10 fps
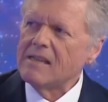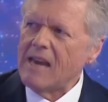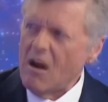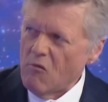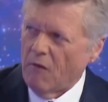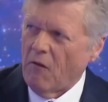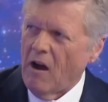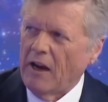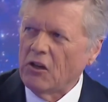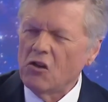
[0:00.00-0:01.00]

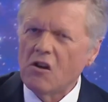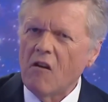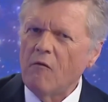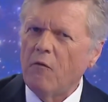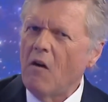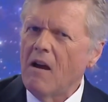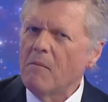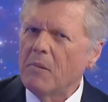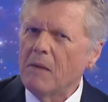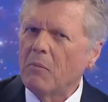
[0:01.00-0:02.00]
terrifying. You don't fine
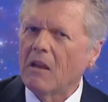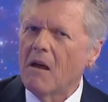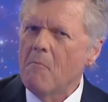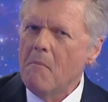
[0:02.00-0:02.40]
people $1